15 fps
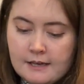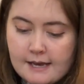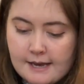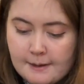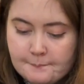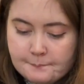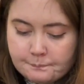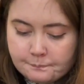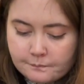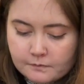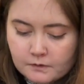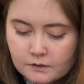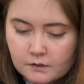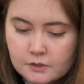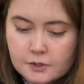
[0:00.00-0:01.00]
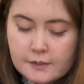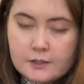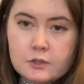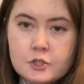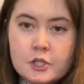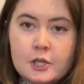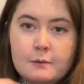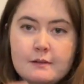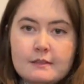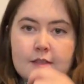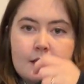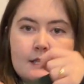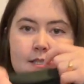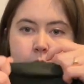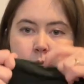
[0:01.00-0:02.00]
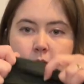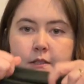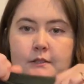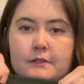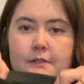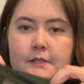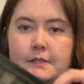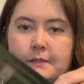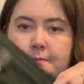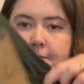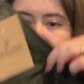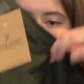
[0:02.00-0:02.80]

So I got 2 of these ones.